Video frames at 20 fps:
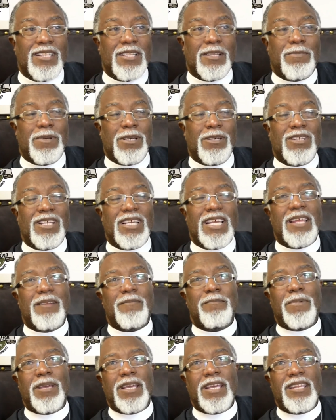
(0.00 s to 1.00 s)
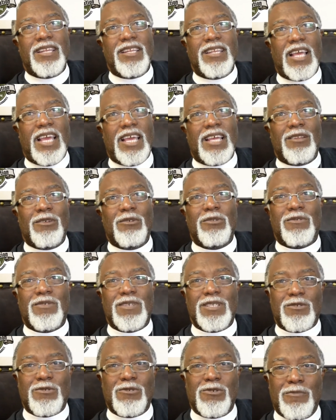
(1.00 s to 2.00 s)
The building had been a
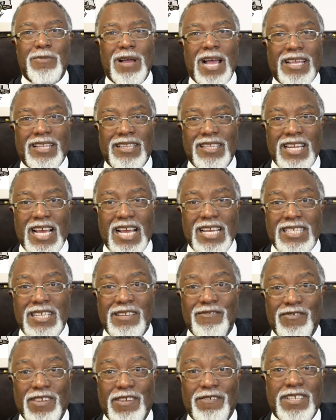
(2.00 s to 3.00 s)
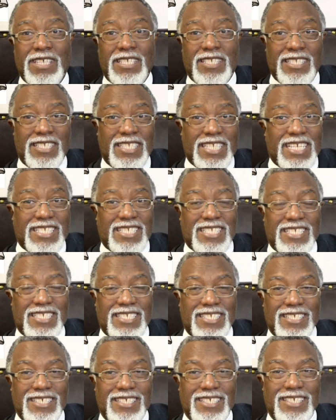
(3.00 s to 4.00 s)
Lutheran school back in the 1950s and
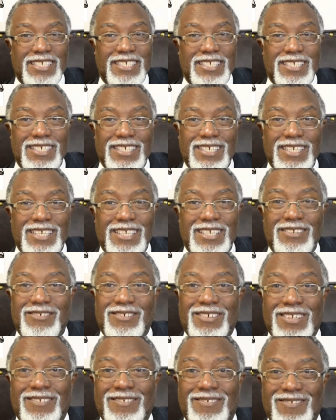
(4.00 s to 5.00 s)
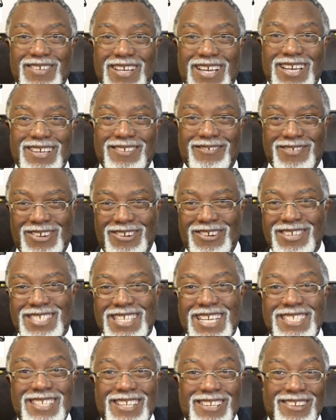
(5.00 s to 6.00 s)
60s. Well, of course,
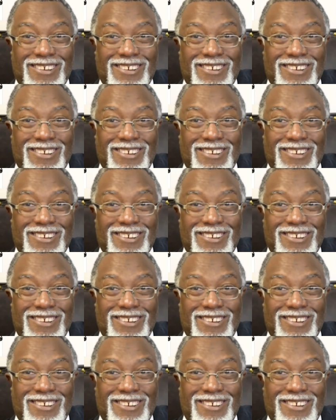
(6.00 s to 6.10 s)
that's a